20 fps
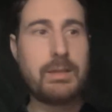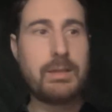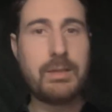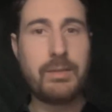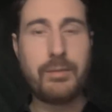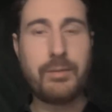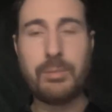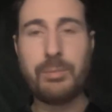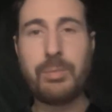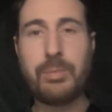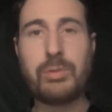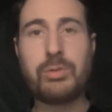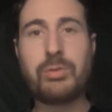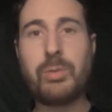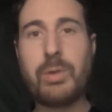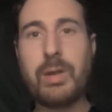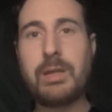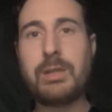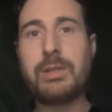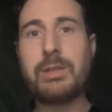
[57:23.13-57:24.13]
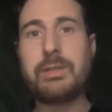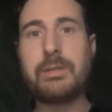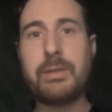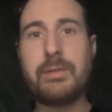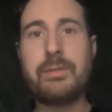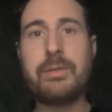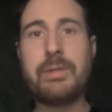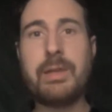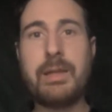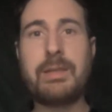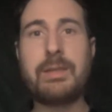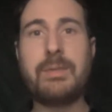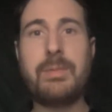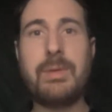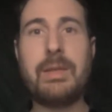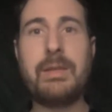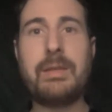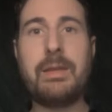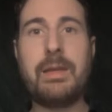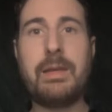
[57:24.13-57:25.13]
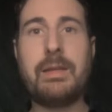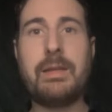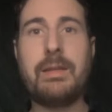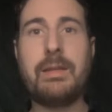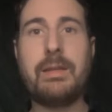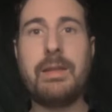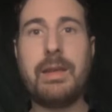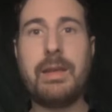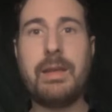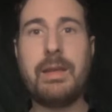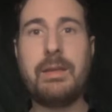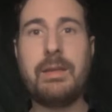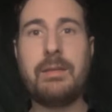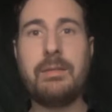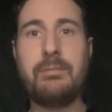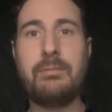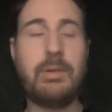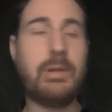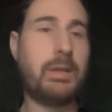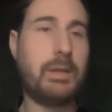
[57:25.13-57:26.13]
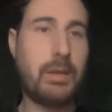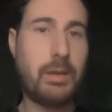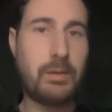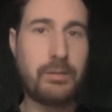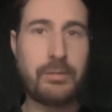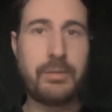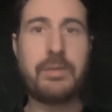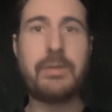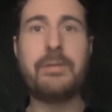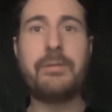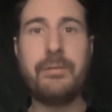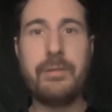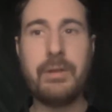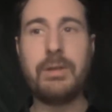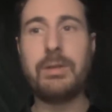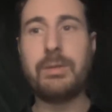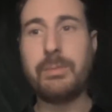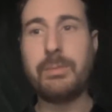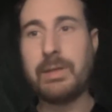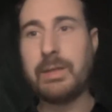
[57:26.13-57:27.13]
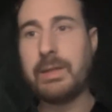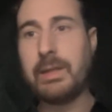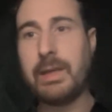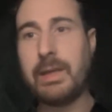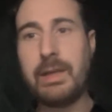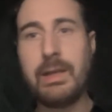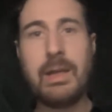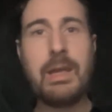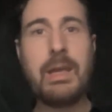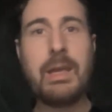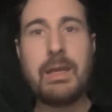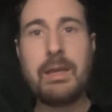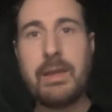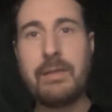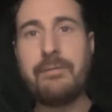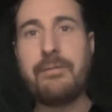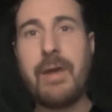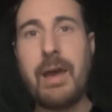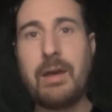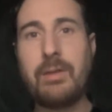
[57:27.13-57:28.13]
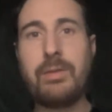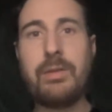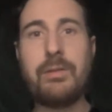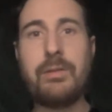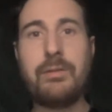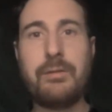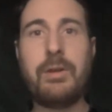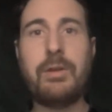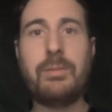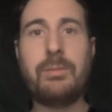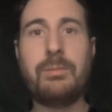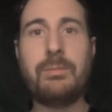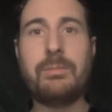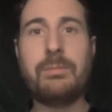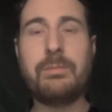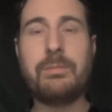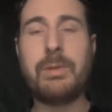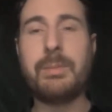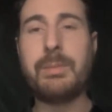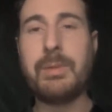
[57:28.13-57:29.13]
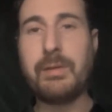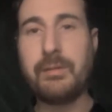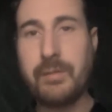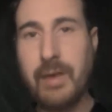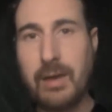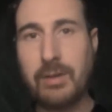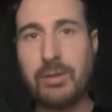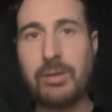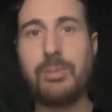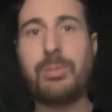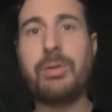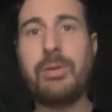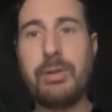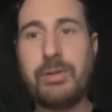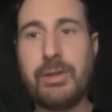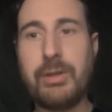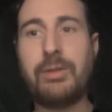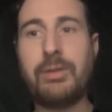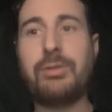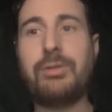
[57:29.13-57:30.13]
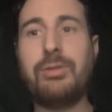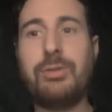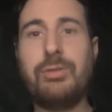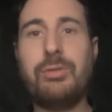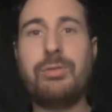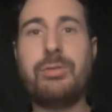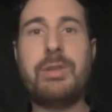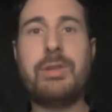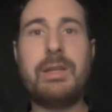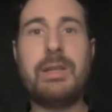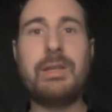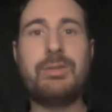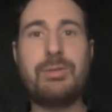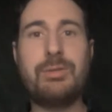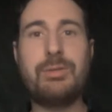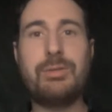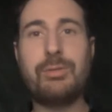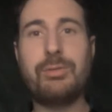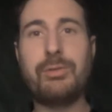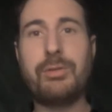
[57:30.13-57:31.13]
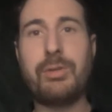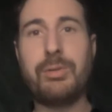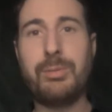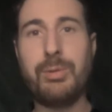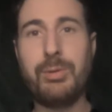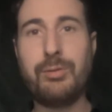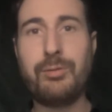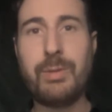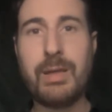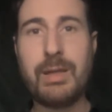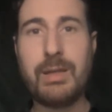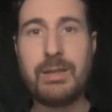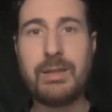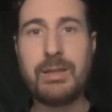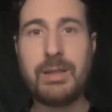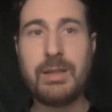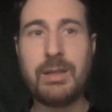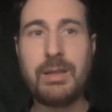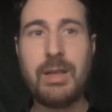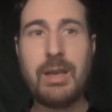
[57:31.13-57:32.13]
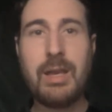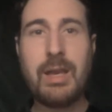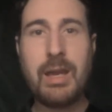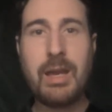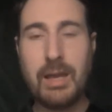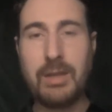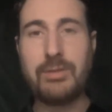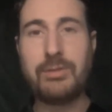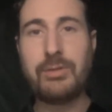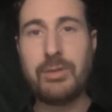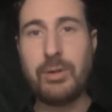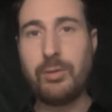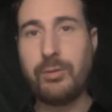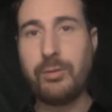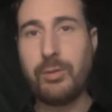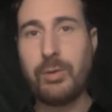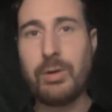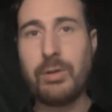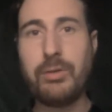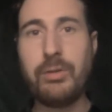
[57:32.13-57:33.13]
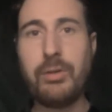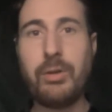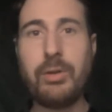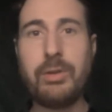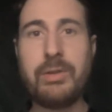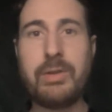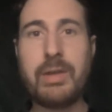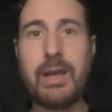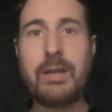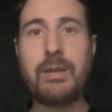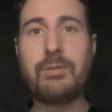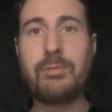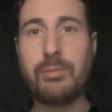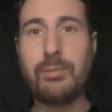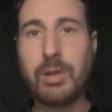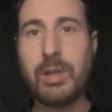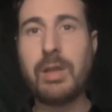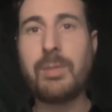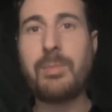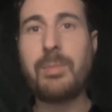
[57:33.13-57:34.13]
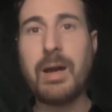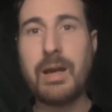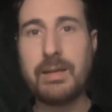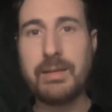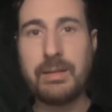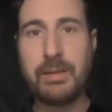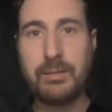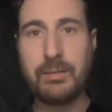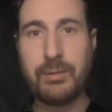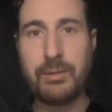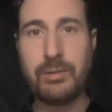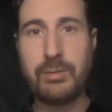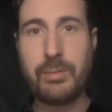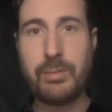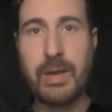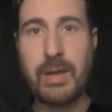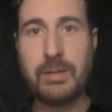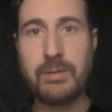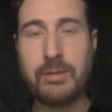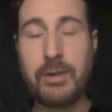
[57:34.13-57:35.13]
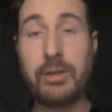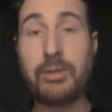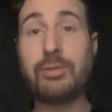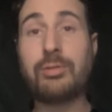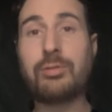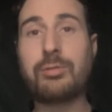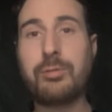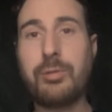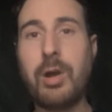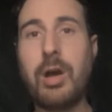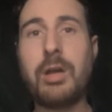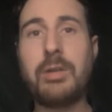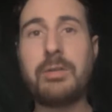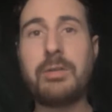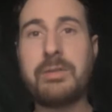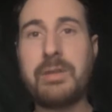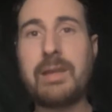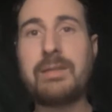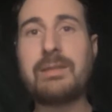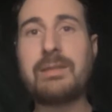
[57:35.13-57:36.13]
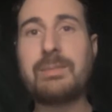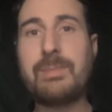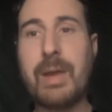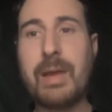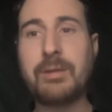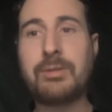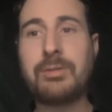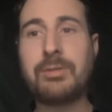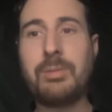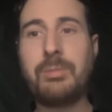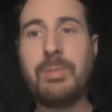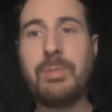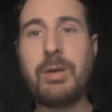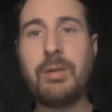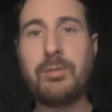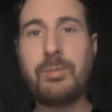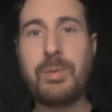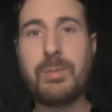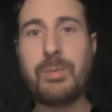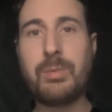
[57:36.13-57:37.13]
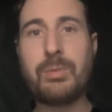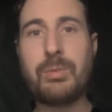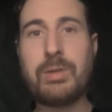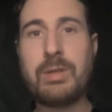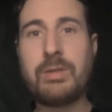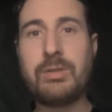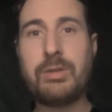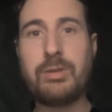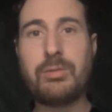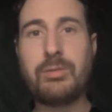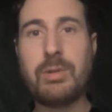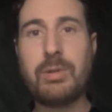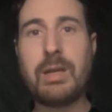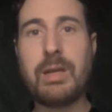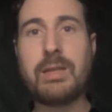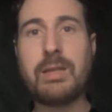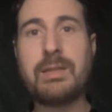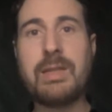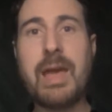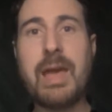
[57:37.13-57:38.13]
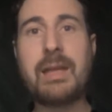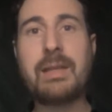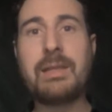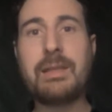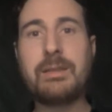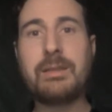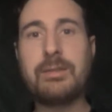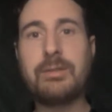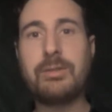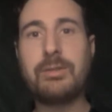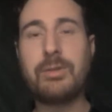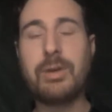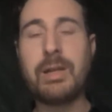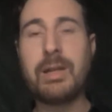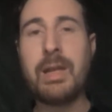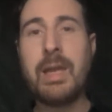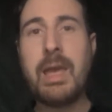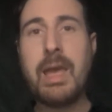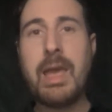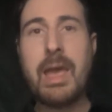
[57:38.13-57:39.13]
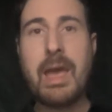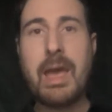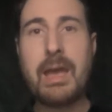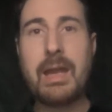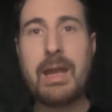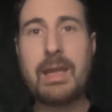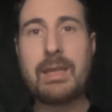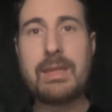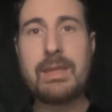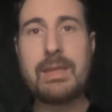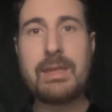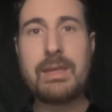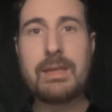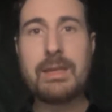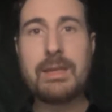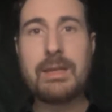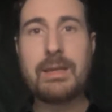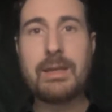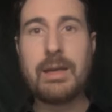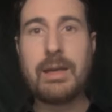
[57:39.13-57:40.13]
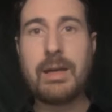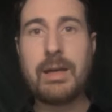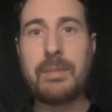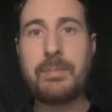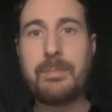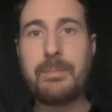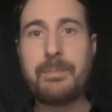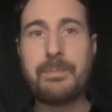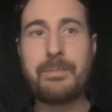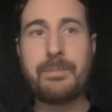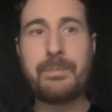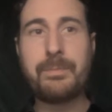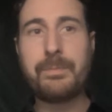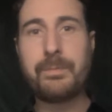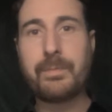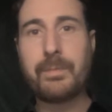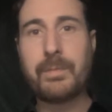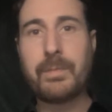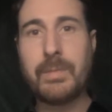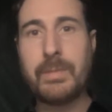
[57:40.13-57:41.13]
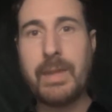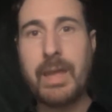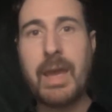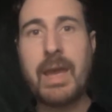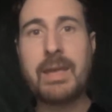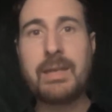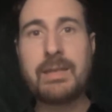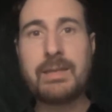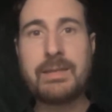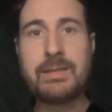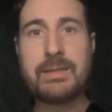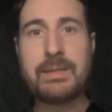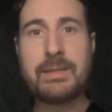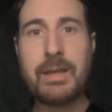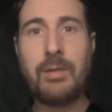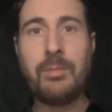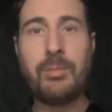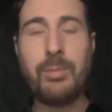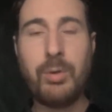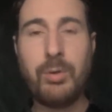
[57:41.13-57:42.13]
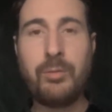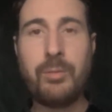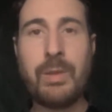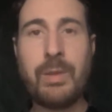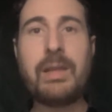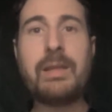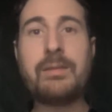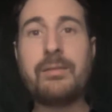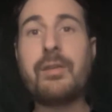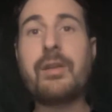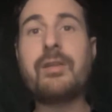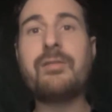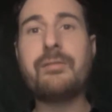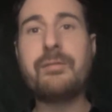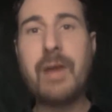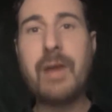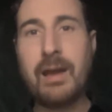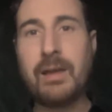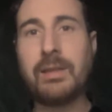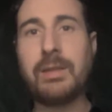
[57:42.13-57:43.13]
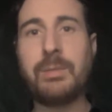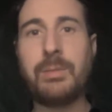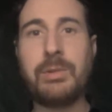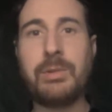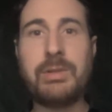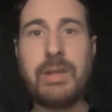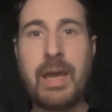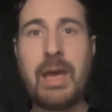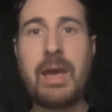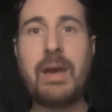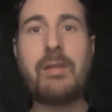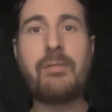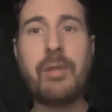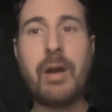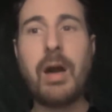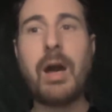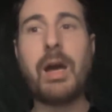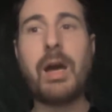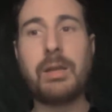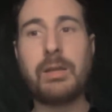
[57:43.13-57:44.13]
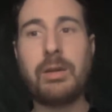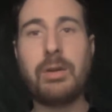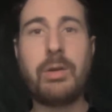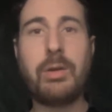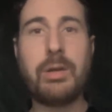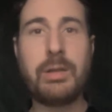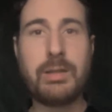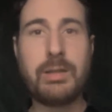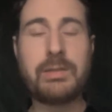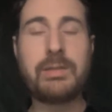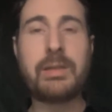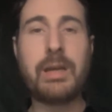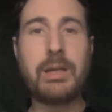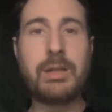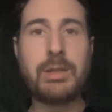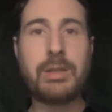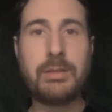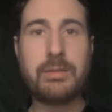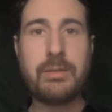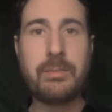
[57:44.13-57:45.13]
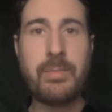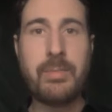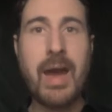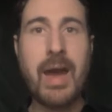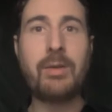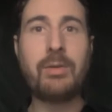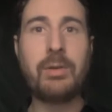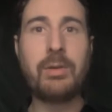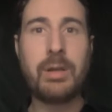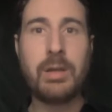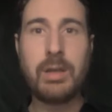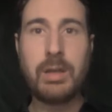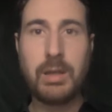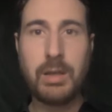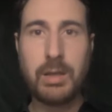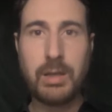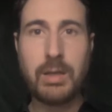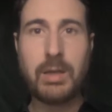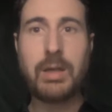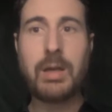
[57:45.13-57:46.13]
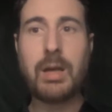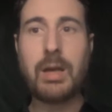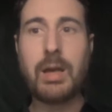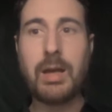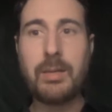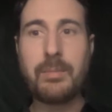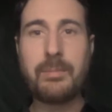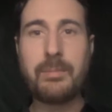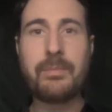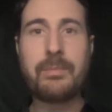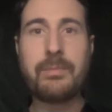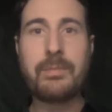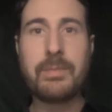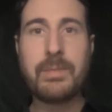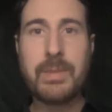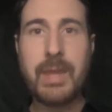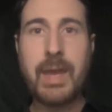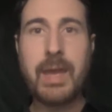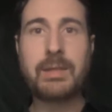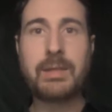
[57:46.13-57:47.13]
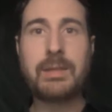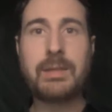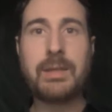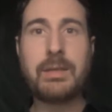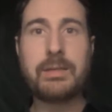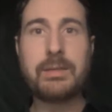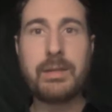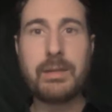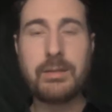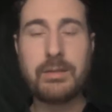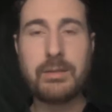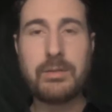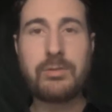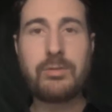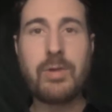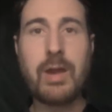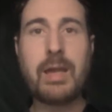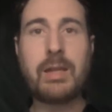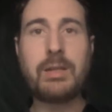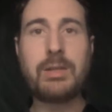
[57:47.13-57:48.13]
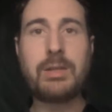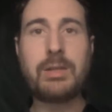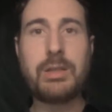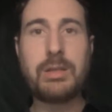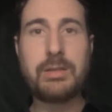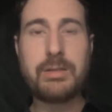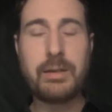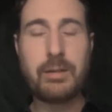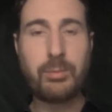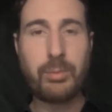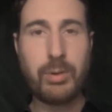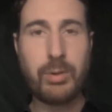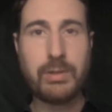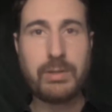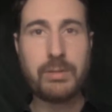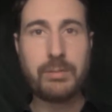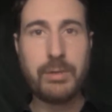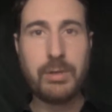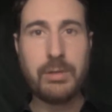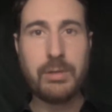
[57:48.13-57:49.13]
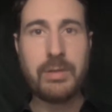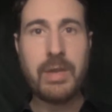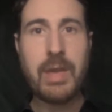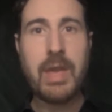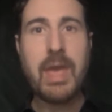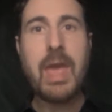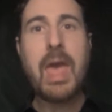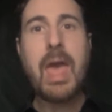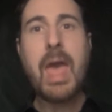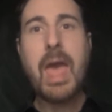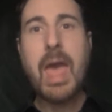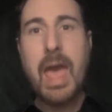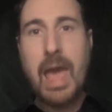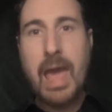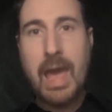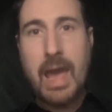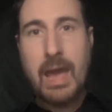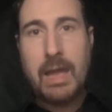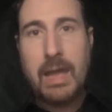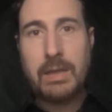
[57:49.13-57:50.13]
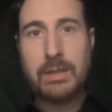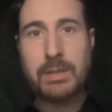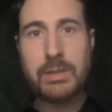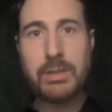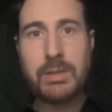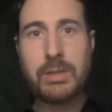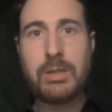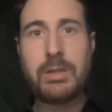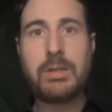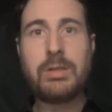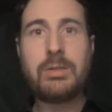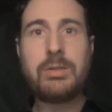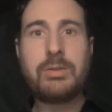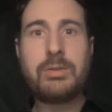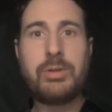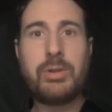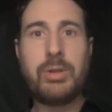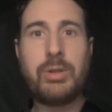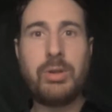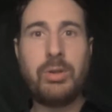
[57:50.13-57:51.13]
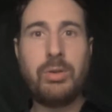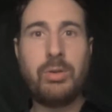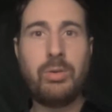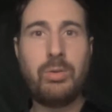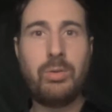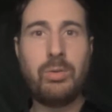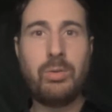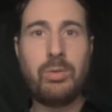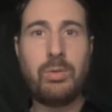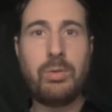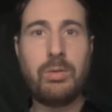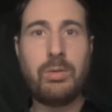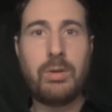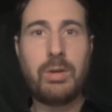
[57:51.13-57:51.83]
different persuasions have said to me that they really loved the film and that they found the film something valuable that they'll use to introduce the movement and so forth. So it's gotten a really positive response across that spectrum of people who disagree on tactics and so on. And I think as a movement, it's very valuable to have ongoing discussions about tactics and strategies and principles, and to